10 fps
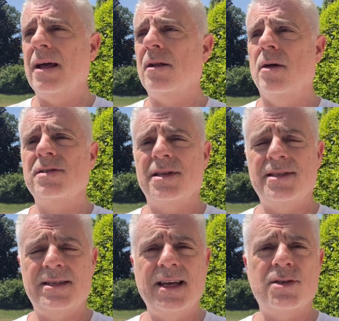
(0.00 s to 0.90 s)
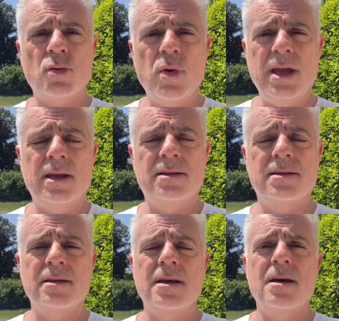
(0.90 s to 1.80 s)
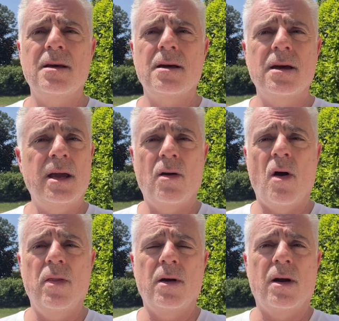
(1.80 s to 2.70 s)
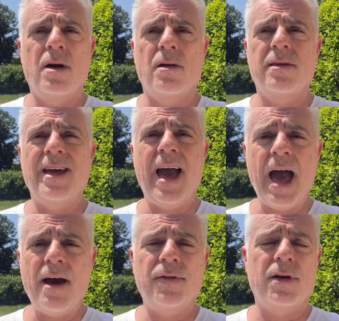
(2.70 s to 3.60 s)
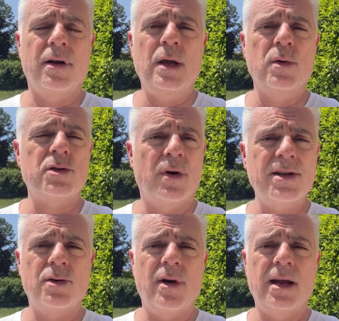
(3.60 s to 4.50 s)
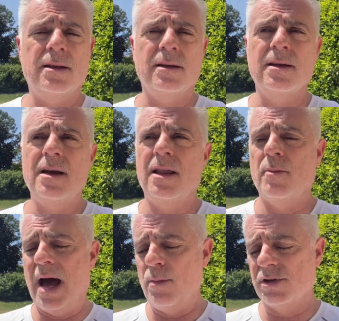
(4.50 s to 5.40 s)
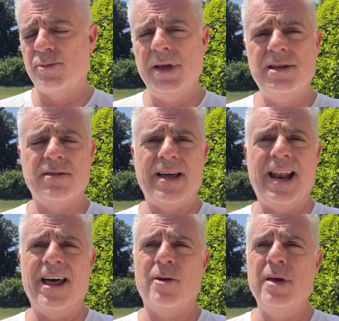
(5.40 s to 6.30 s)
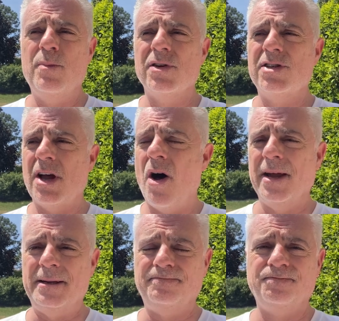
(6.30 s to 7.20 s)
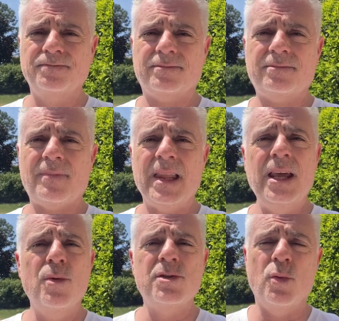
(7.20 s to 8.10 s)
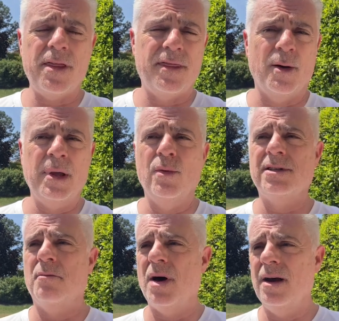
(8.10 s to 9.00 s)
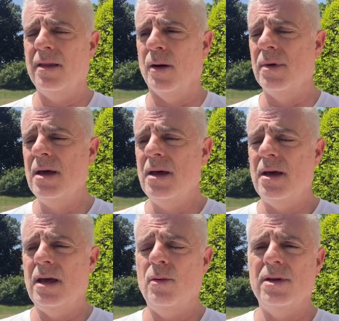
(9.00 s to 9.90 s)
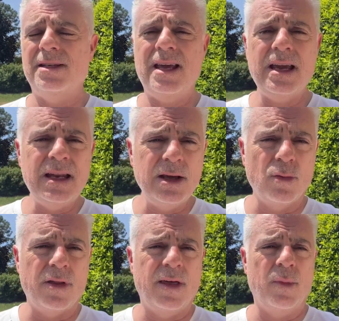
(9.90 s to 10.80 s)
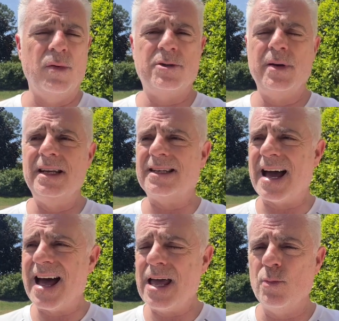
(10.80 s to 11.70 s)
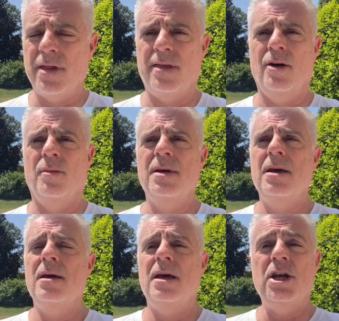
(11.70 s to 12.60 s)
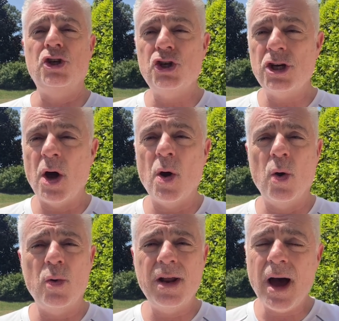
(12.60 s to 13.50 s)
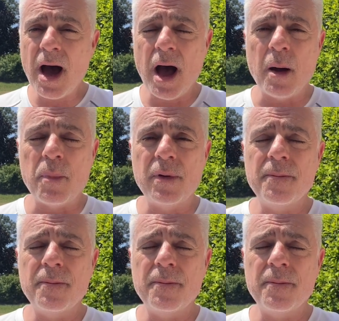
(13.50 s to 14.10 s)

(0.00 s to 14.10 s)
close to 6 weeks here on the earth after he was resurrected. The Bible speaks of that, how the people saw him. He was with them. He was among them. He was eating with them. He was spending time with them. He showed up.